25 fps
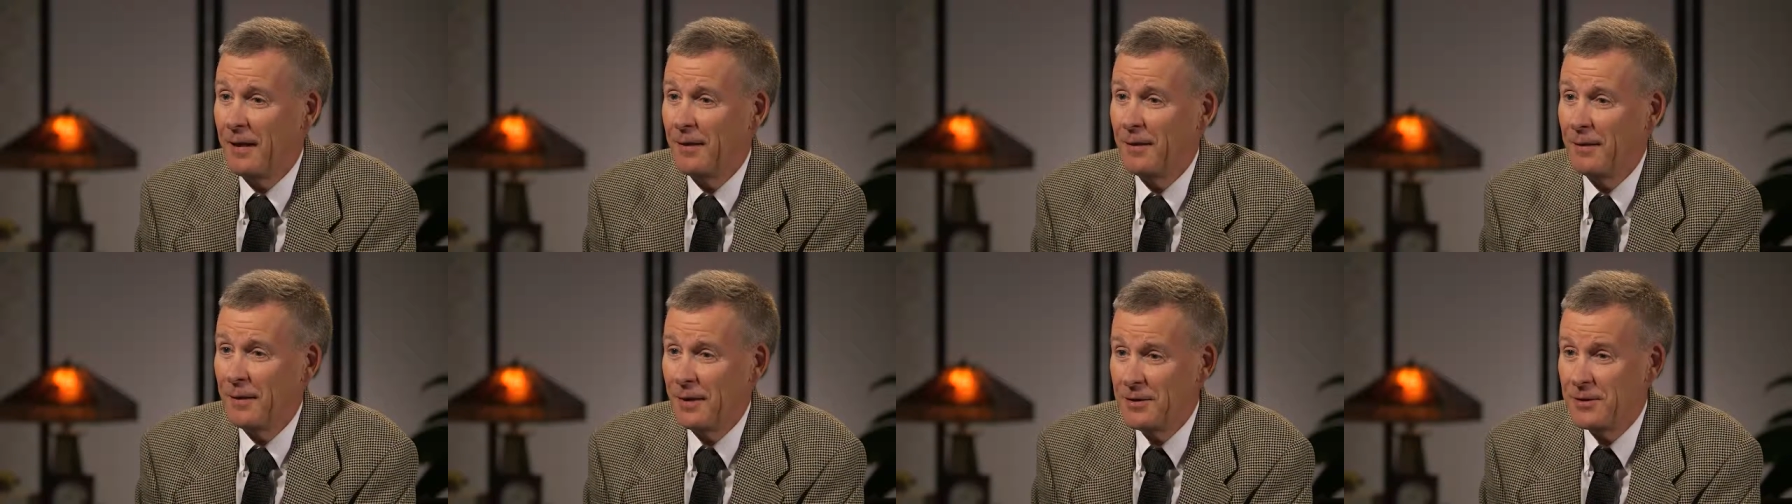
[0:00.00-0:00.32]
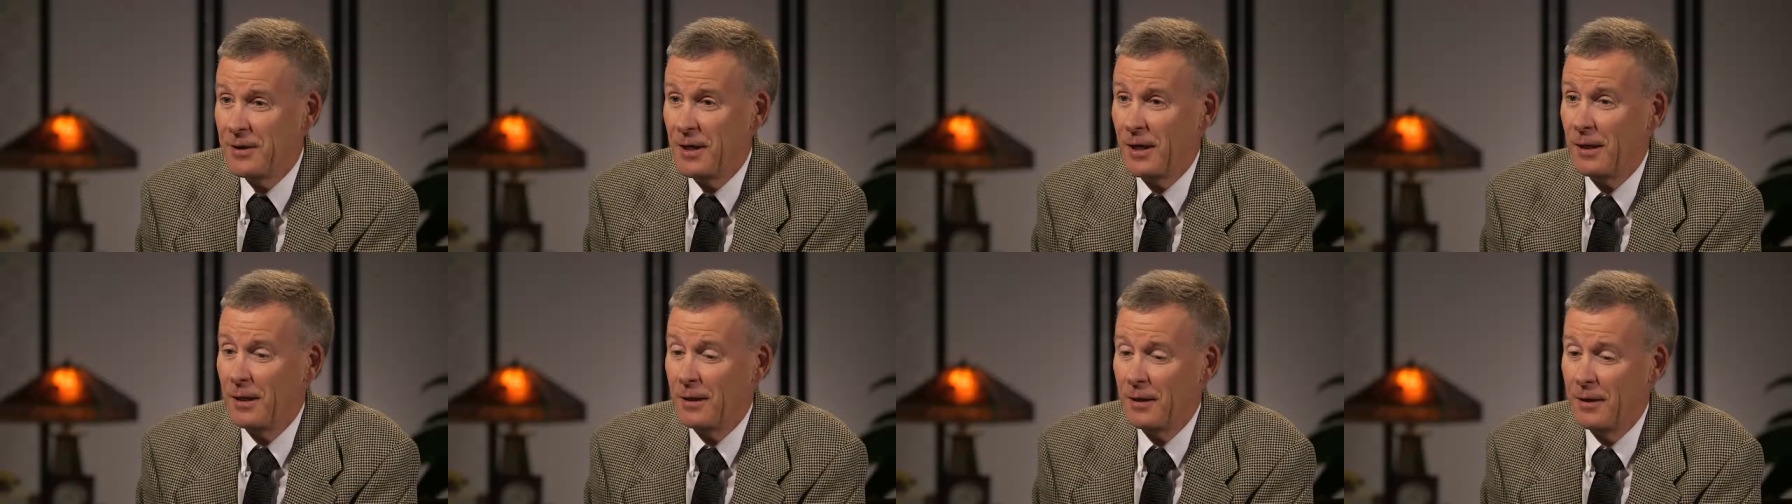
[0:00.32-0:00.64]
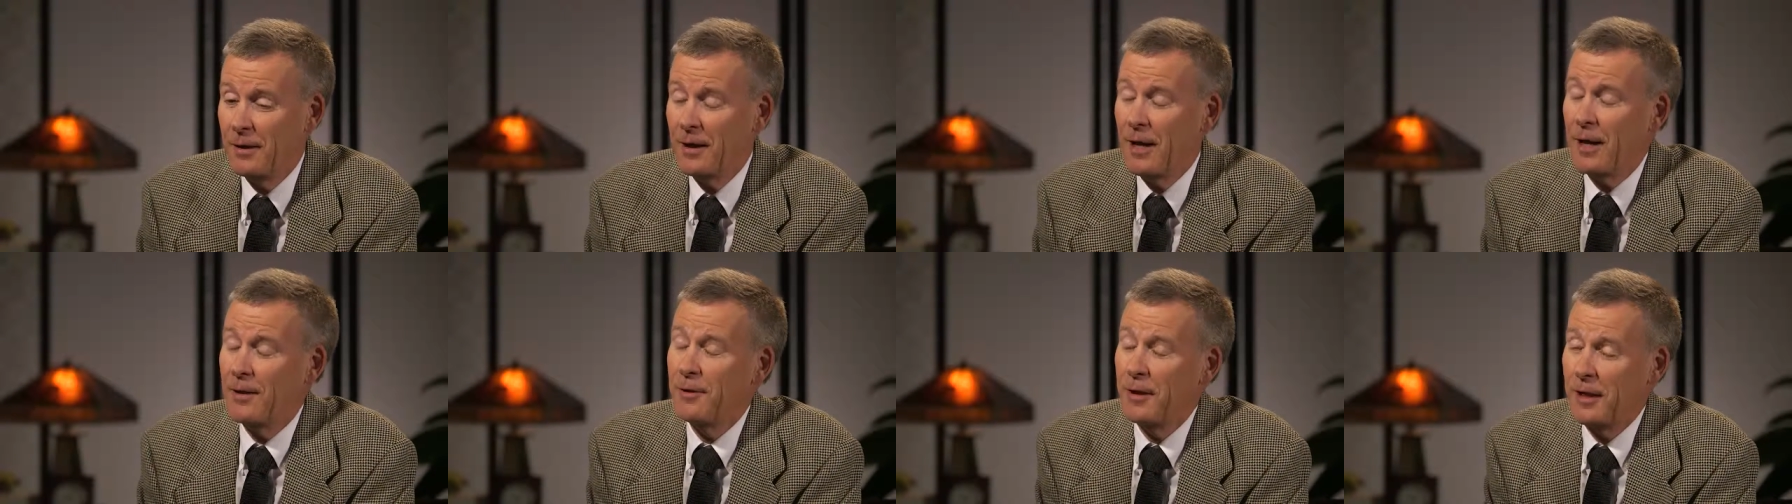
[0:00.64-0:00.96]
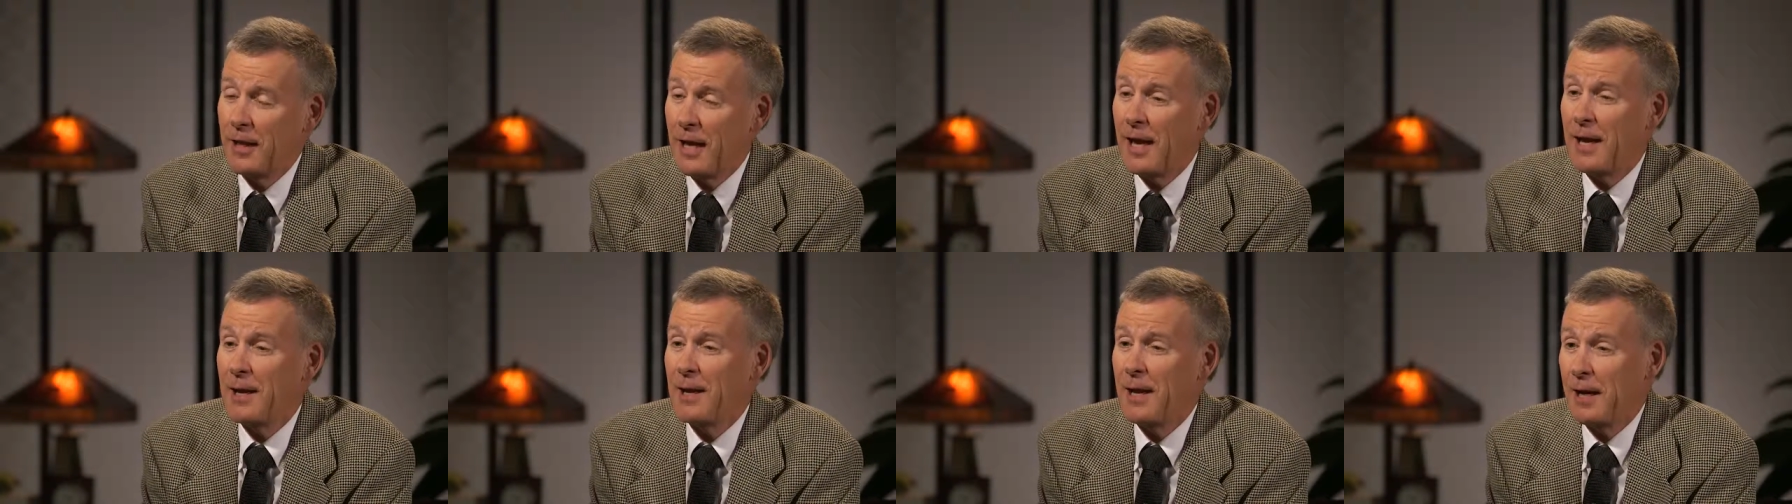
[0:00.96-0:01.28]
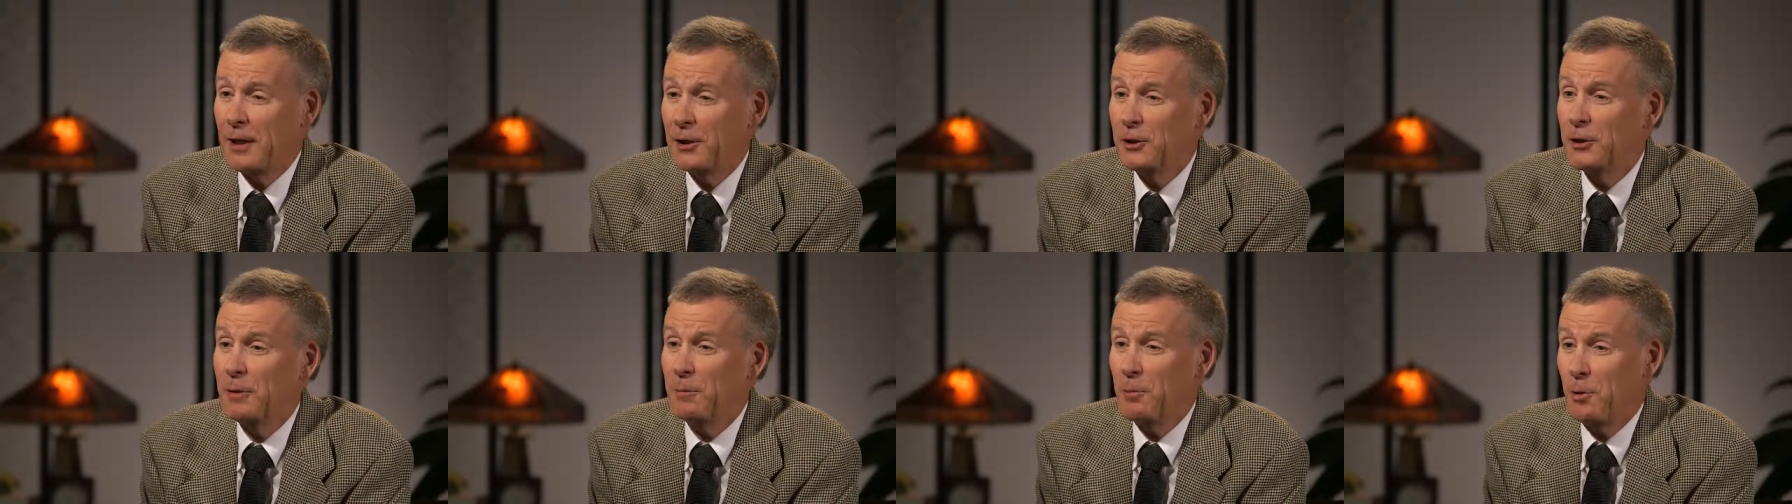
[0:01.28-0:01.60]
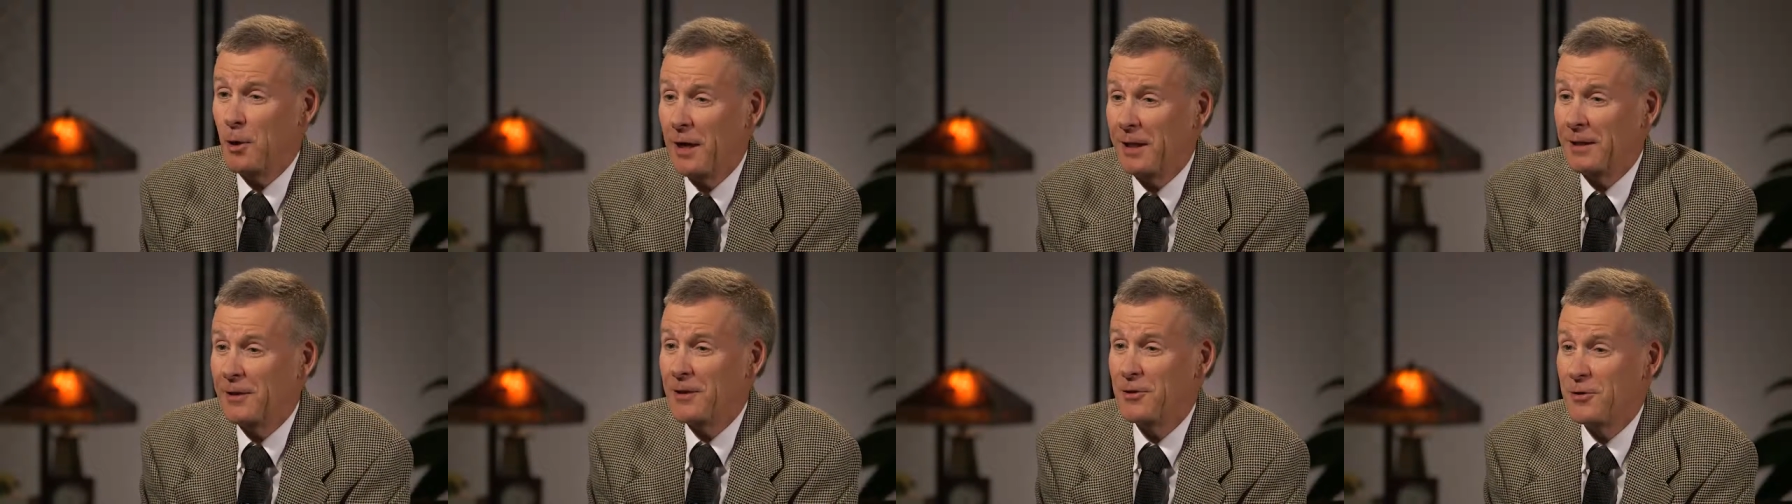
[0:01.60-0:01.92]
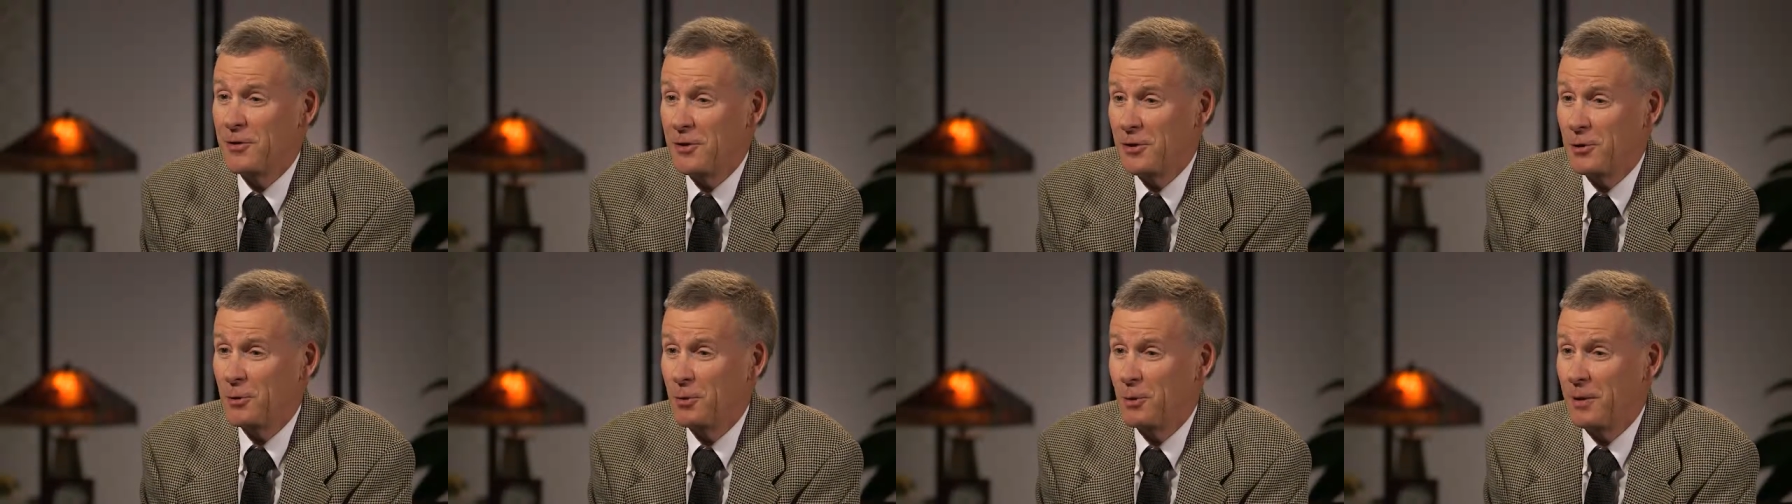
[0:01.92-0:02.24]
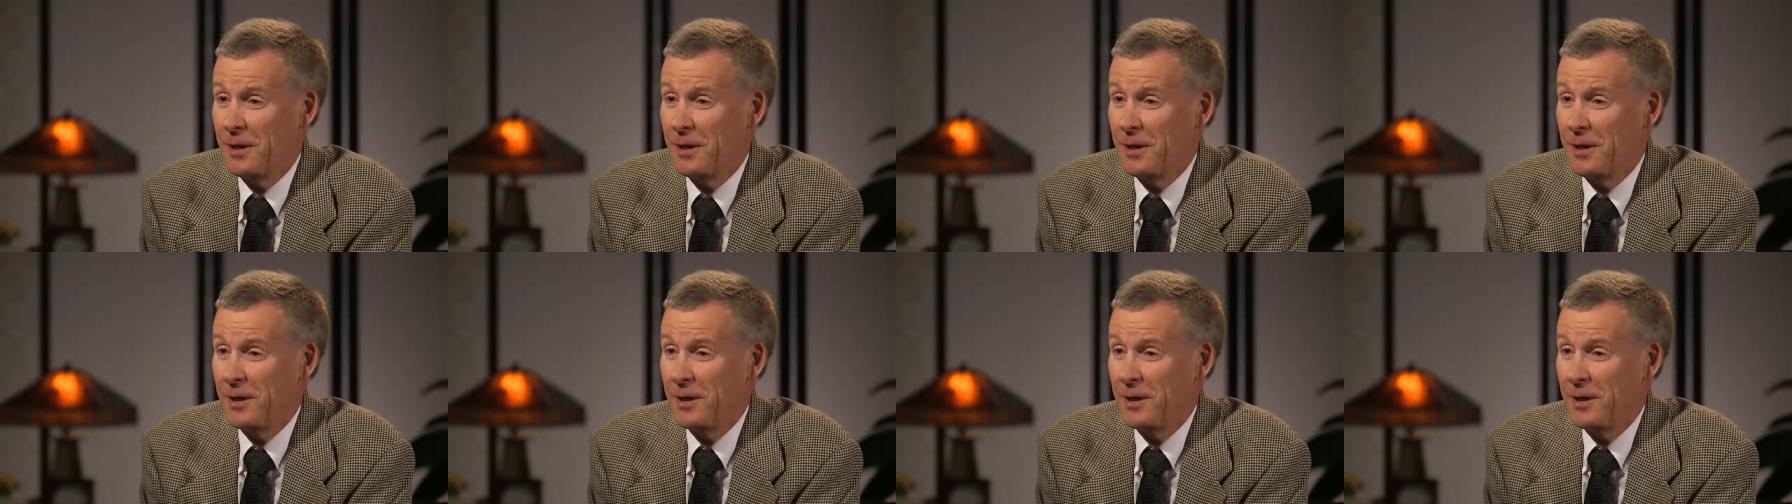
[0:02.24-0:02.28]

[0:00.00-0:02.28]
They say, God, the guy actually practices